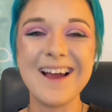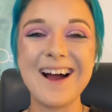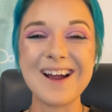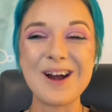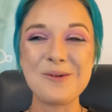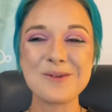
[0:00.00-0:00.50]

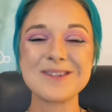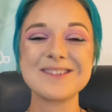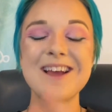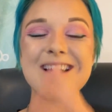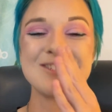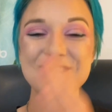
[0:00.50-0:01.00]
I always
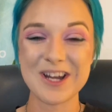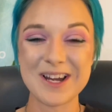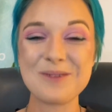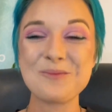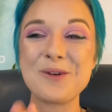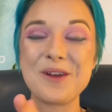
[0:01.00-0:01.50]
check
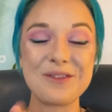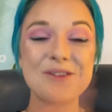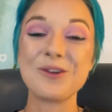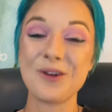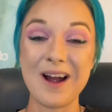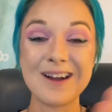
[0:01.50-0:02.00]
in with
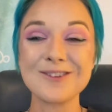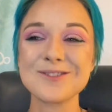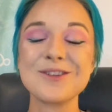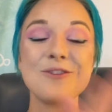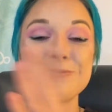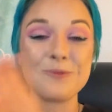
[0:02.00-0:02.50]
your higher
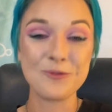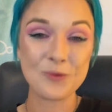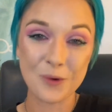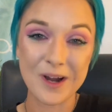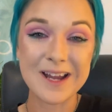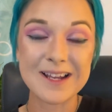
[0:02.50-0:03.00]
self
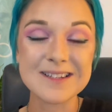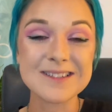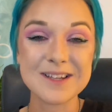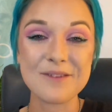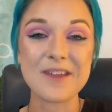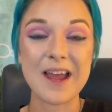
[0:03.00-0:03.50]
beforehand to
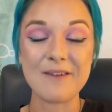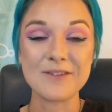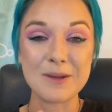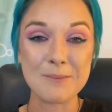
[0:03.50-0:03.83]
see if they have any